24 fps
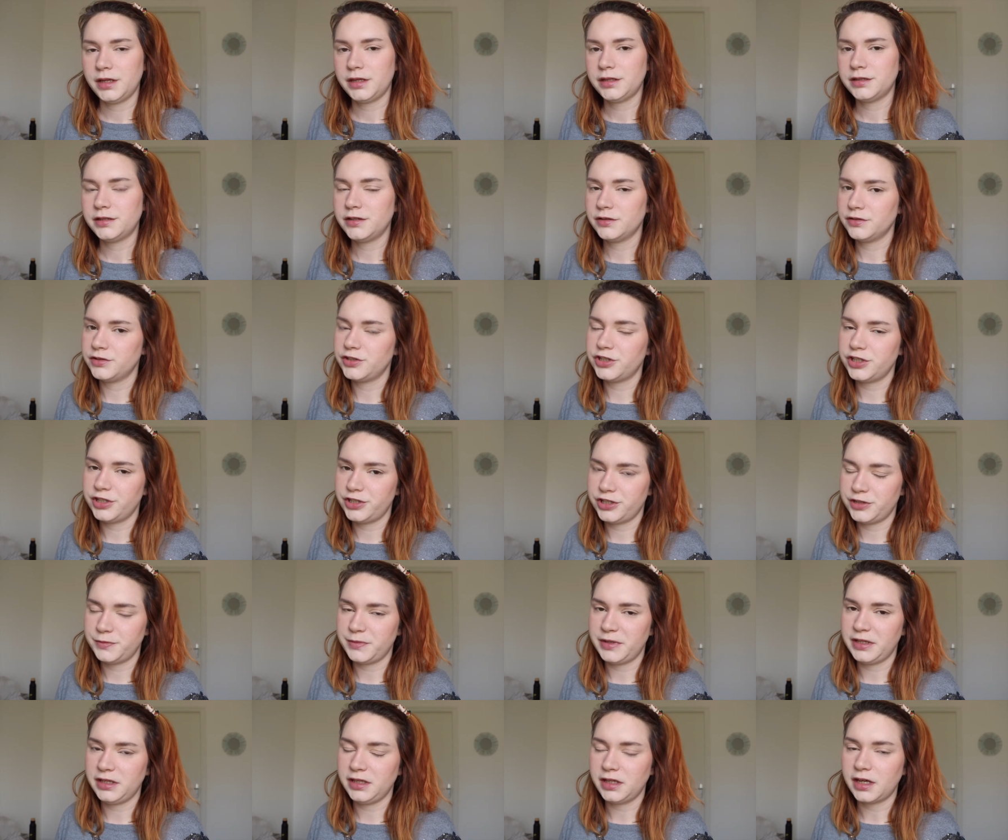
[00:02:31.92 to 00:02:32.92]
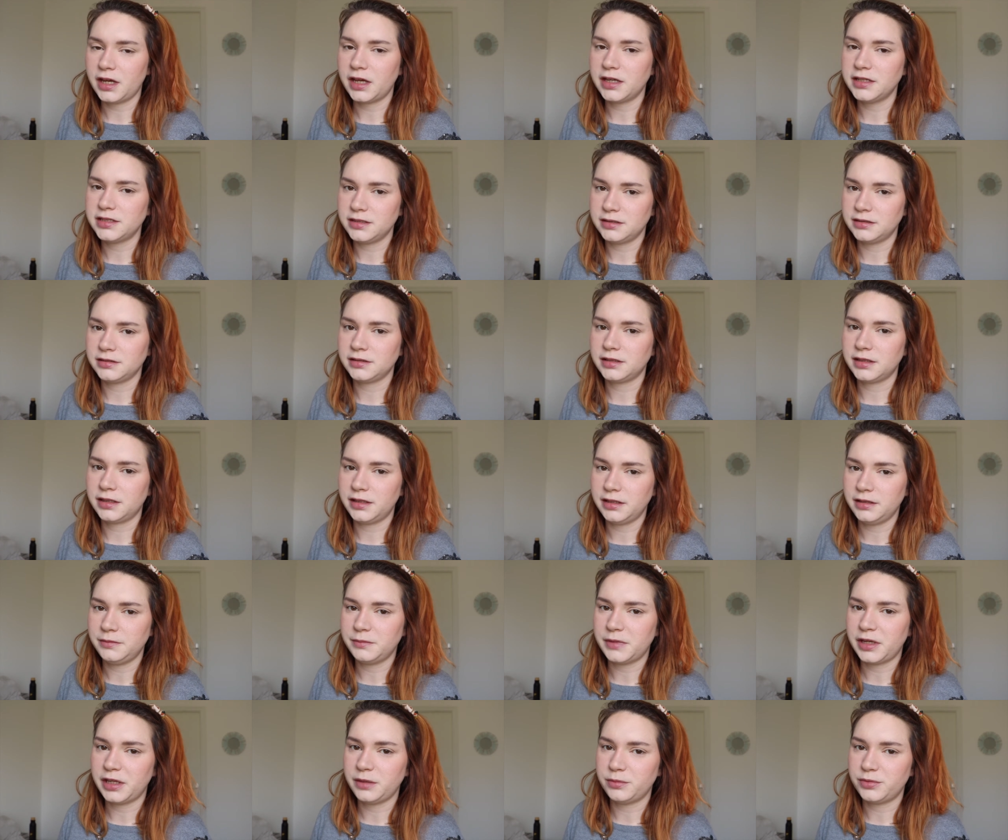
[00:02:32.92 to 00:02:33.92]
Don't judge me, I didn't clean
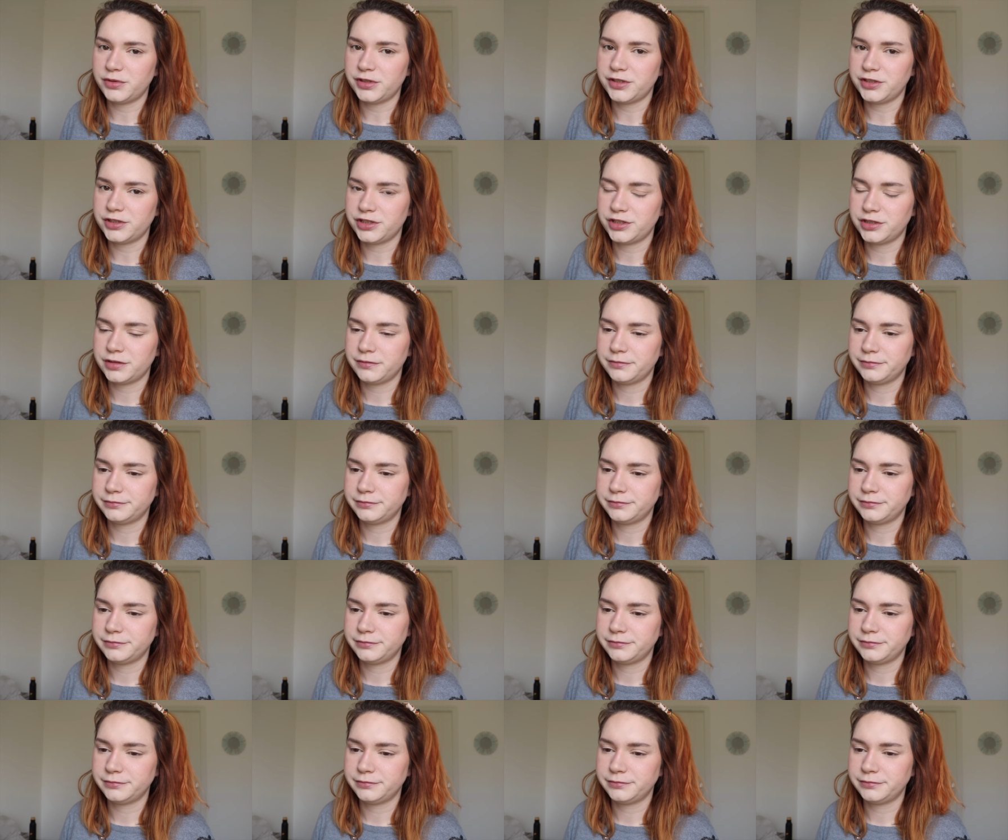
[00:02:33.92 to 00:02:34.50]
my brushes.